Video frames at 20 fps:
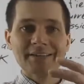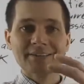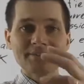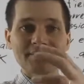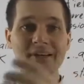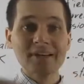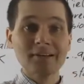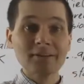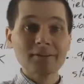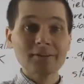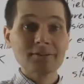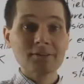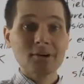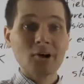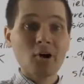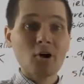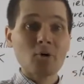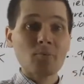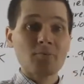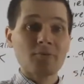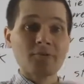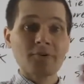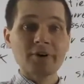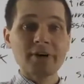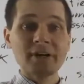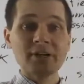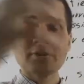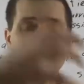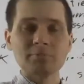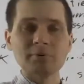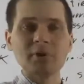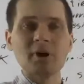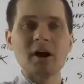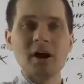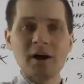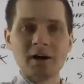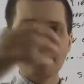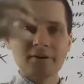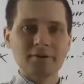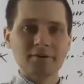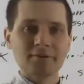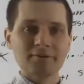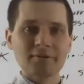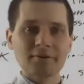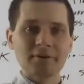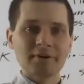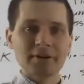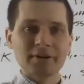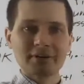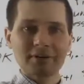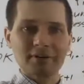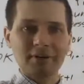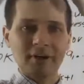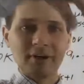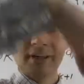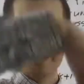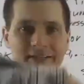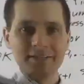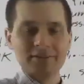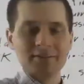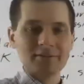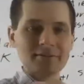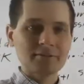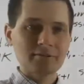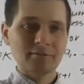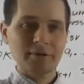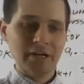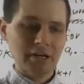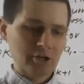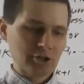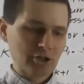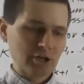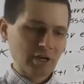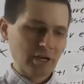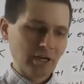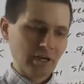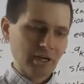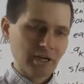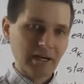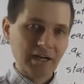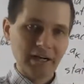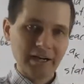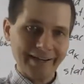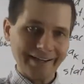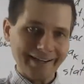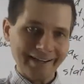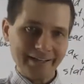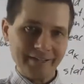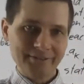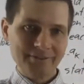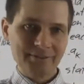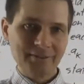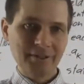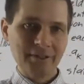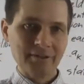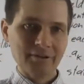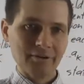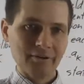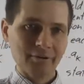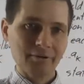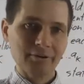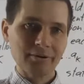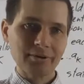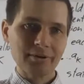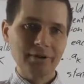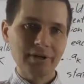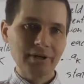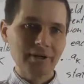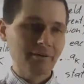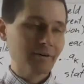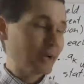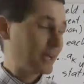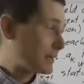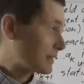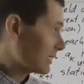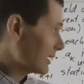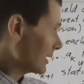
single scope for each block or for connected to each AST node, right?